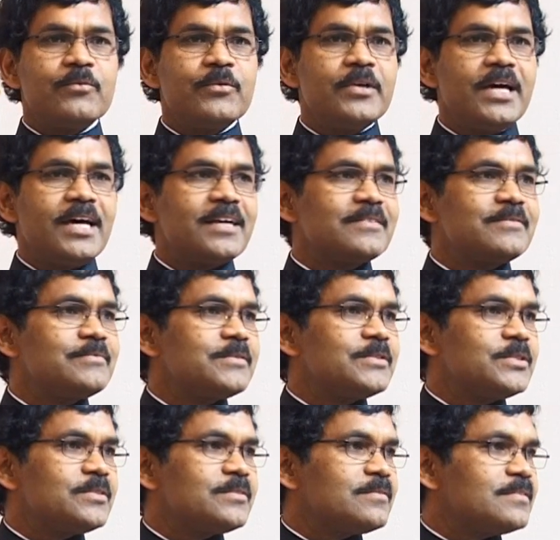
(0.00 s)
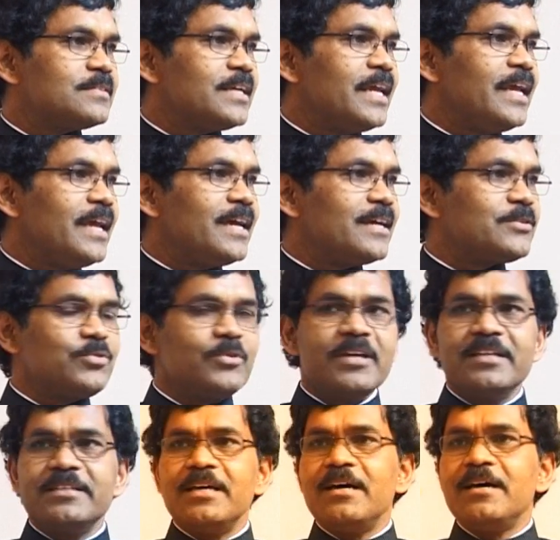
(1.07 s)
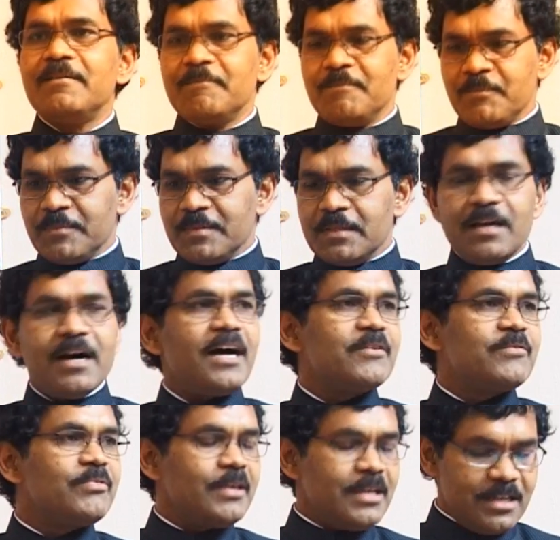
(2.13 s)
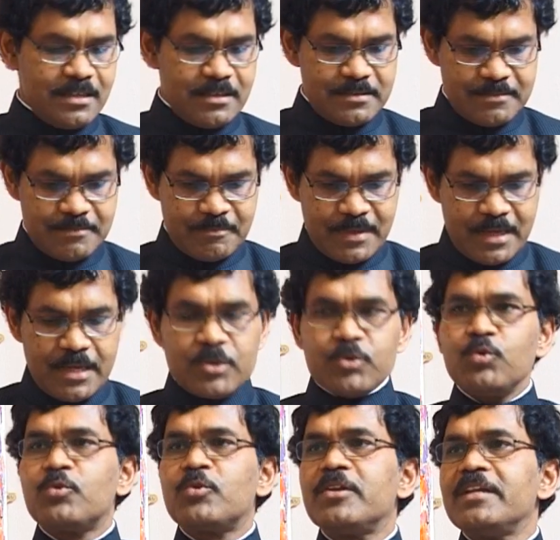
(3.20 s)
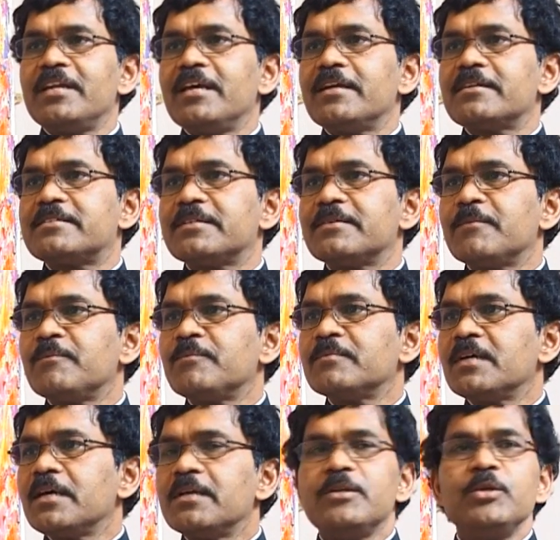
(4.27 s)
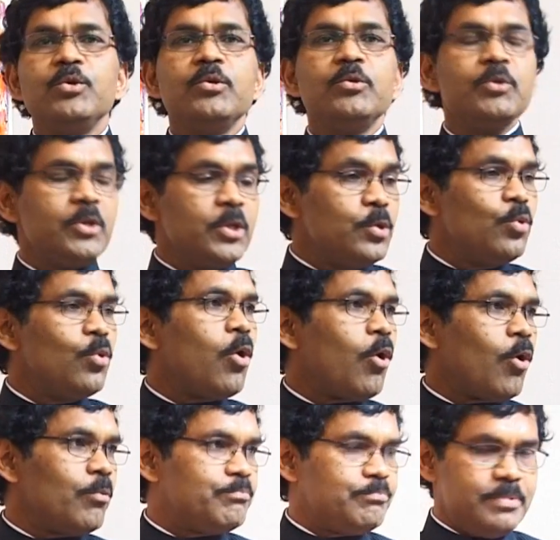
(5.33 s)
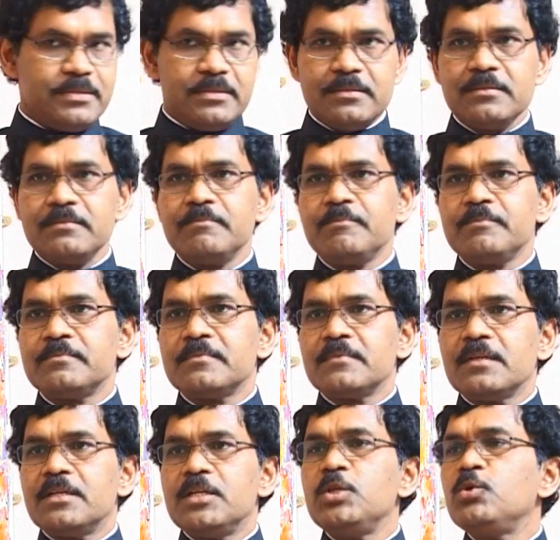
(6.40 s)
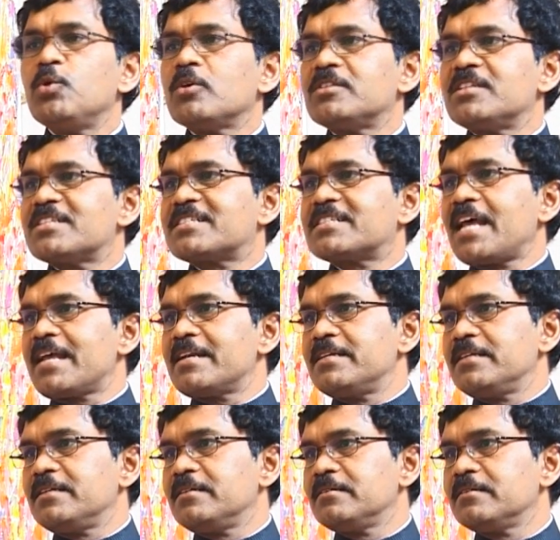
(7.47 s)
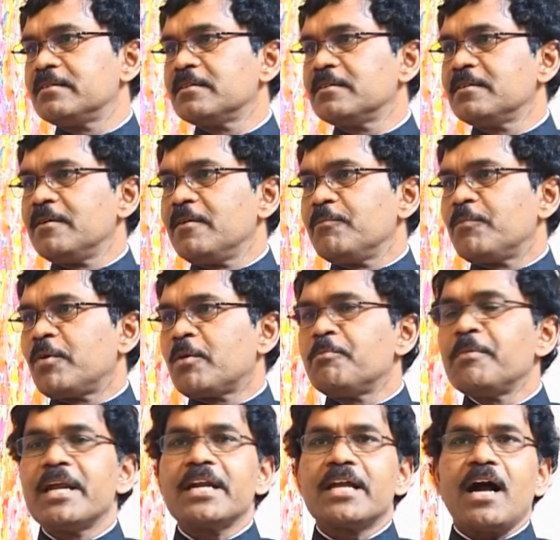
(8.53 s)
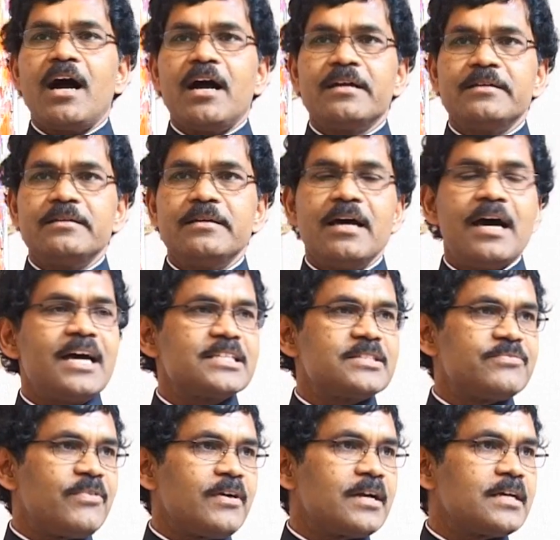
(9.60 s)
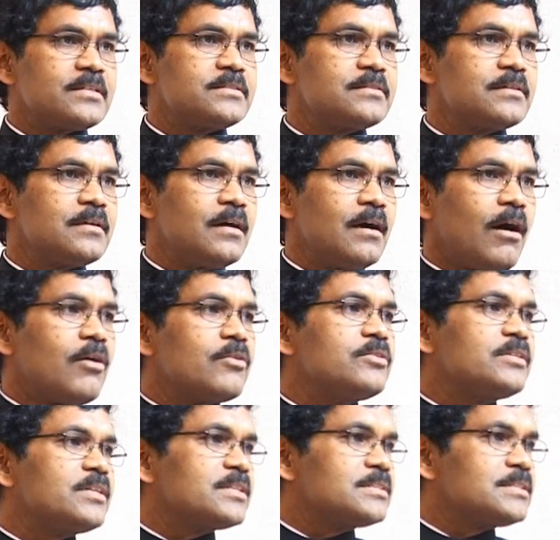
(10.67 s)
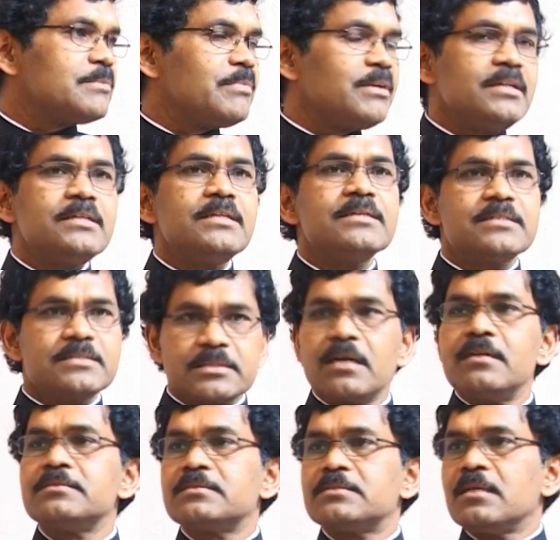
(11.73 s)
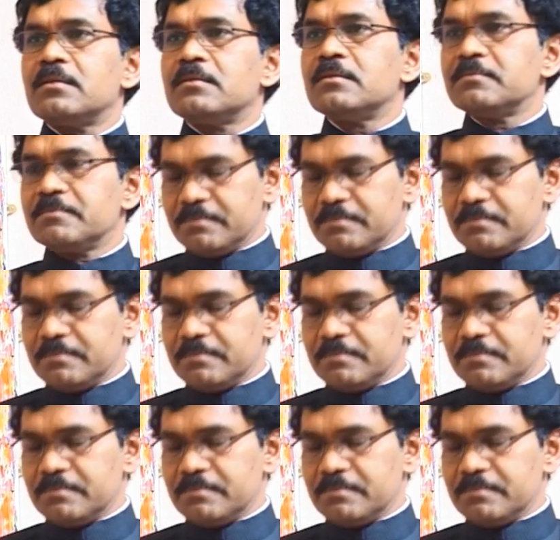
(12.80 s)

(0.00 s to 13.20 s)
We are here together, I feel, to create new hope, new understanding for mankind as far as untouchability is concerned.